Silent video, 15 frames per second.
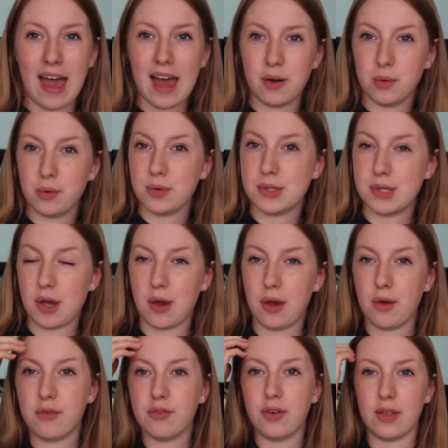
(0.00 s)
that, and
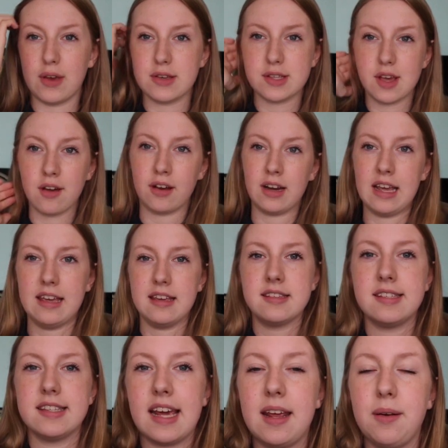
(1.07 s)
also for those ugly
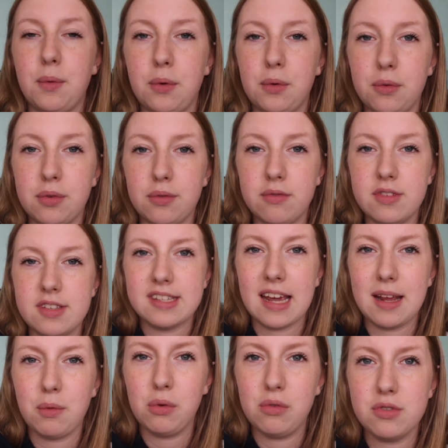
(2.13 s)
stain
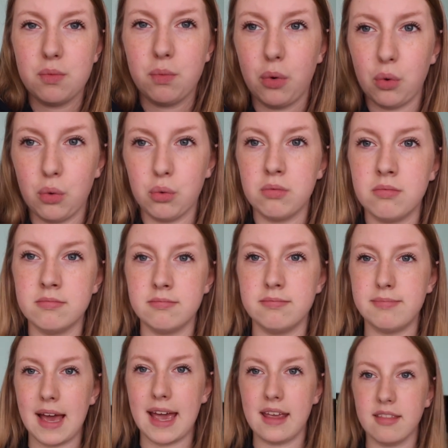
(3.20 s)
wall
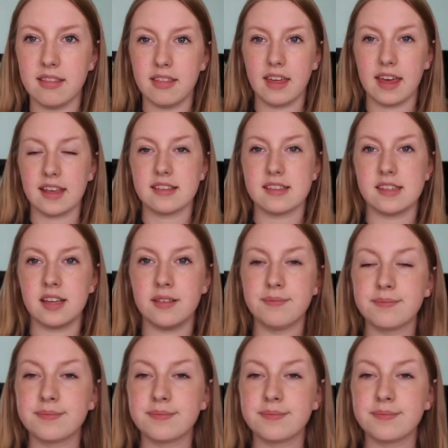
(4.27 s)
paint things.